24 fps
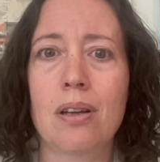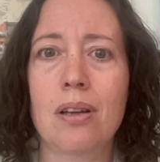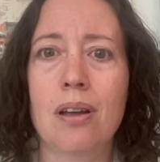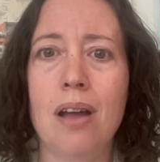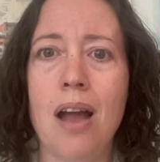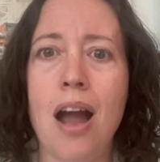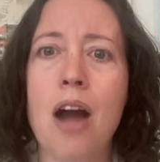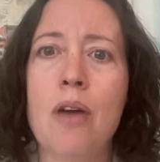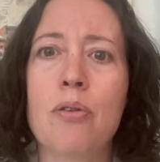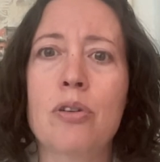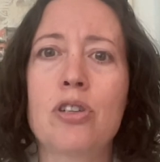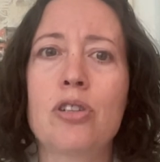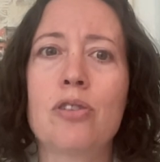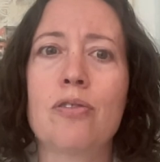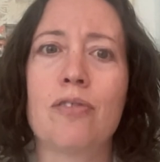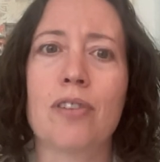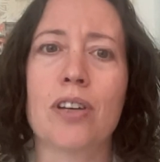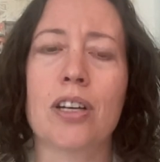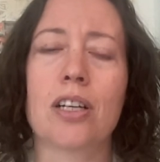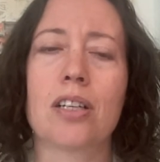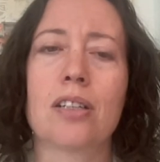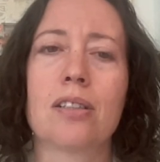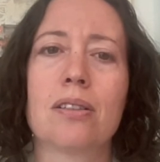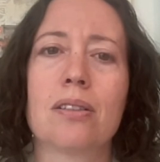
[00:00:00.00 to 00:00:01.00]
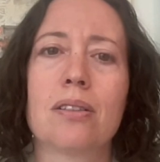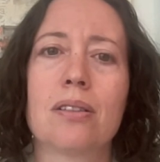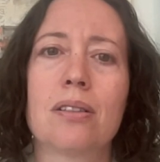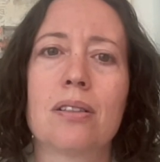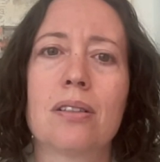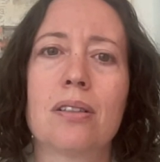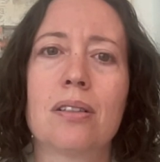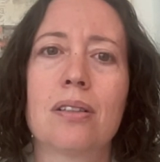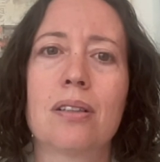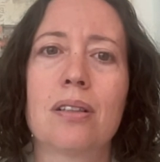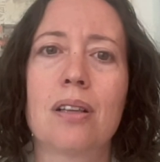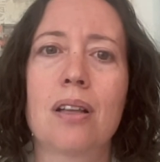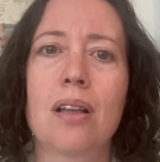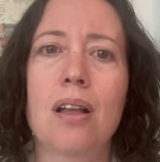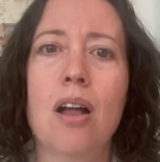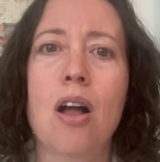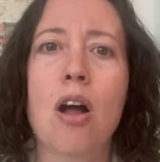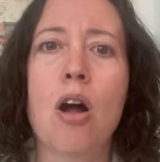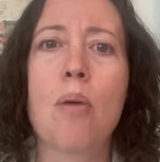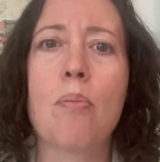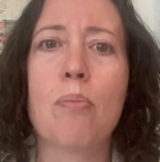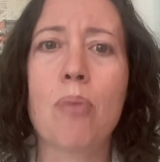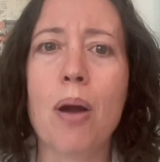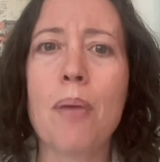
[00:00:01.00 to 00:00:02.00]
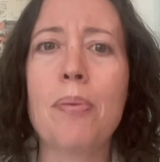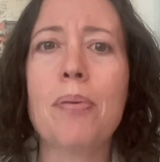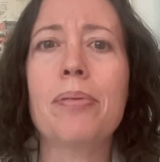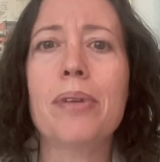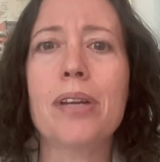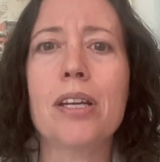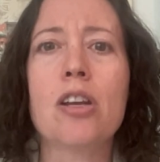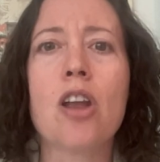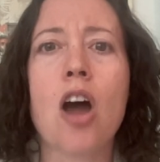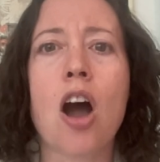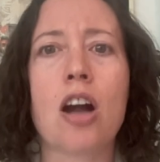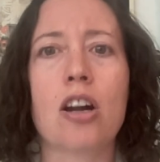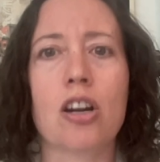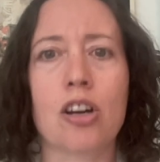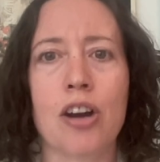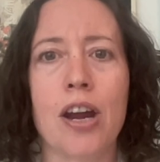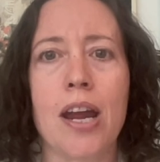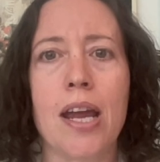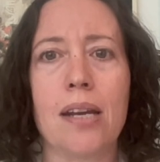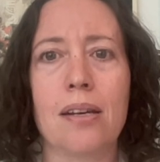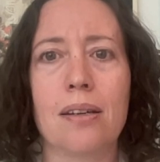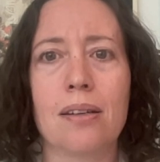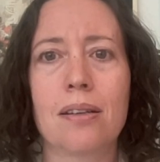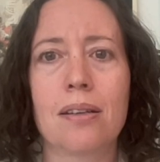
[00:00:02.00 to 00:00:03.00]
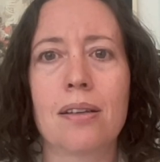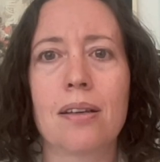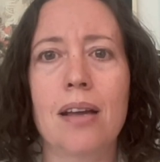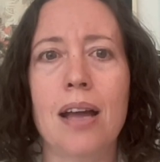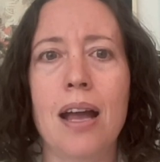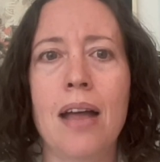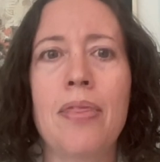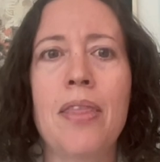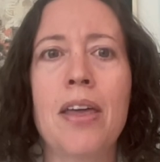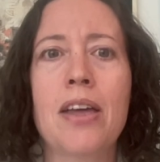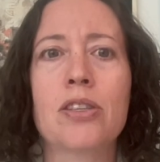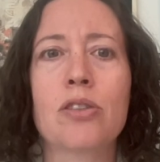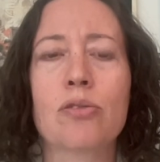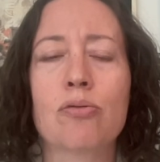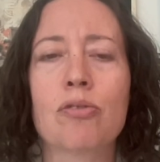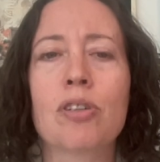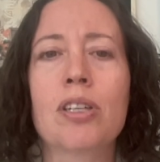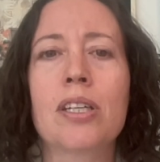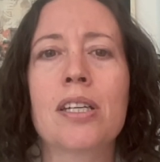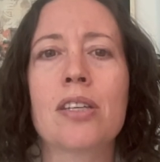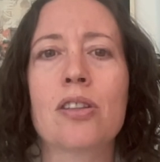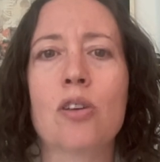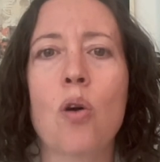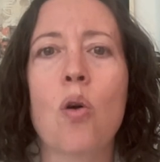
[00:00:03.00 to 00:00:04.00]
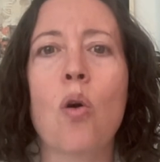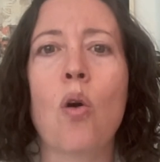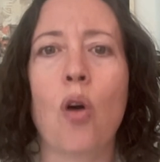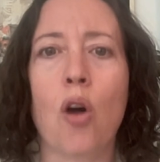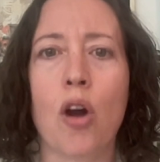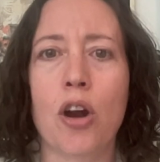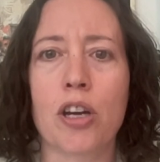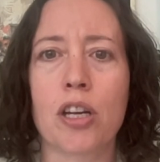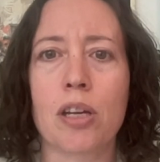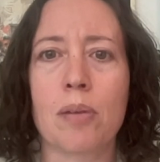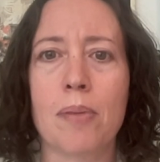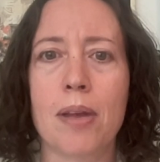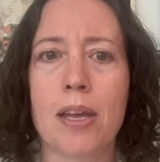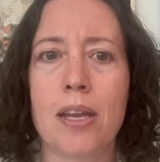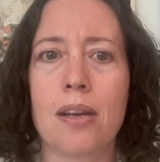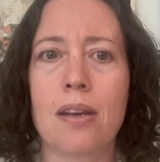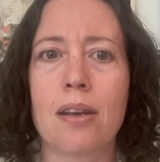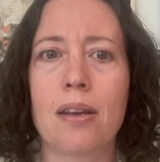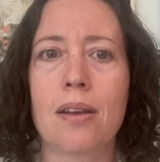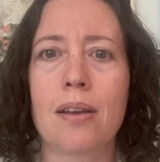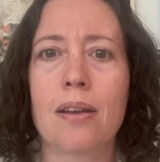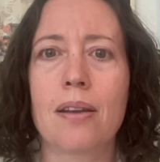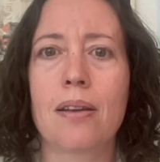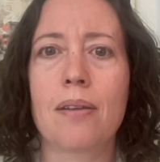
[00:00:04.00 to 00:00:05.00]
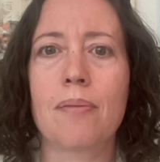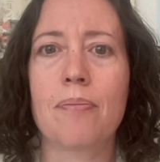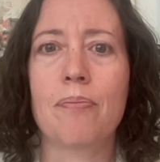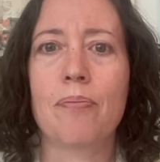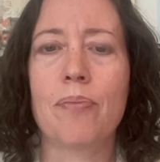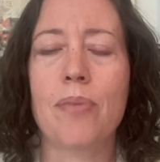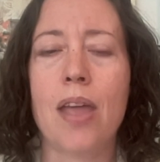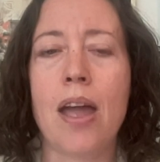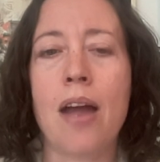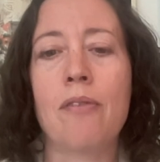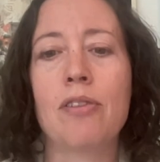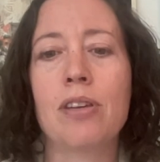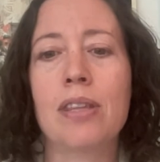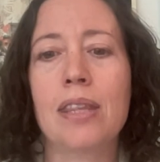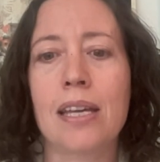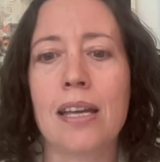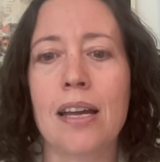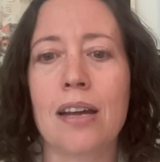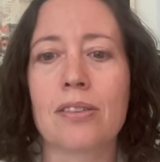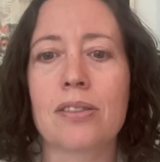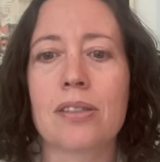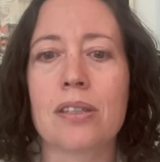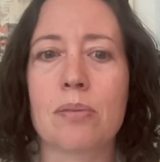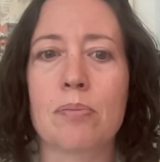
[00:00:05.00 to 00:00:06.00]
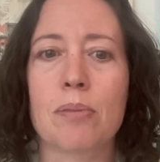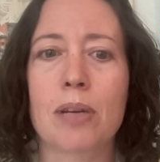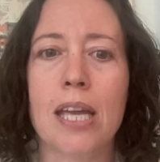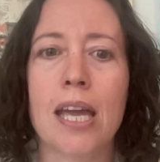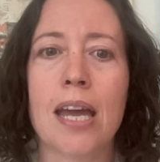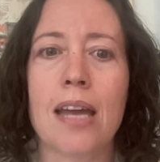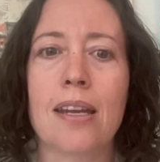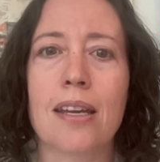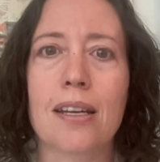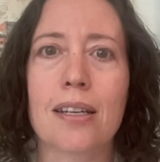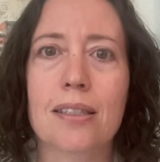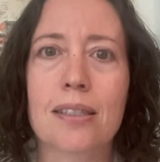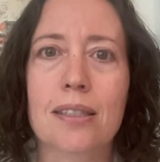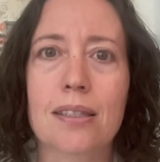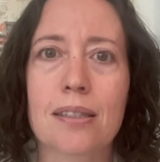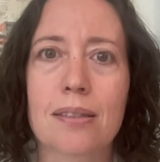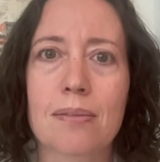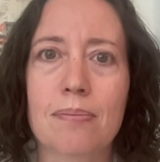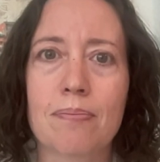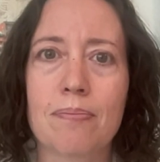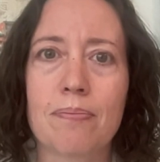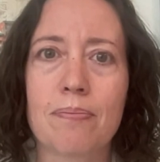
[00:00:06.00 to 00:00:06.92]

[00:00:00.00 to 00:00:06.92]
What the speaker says: how would you feel? Probably not great. And that's really the whole argument. Everything else is mechanics.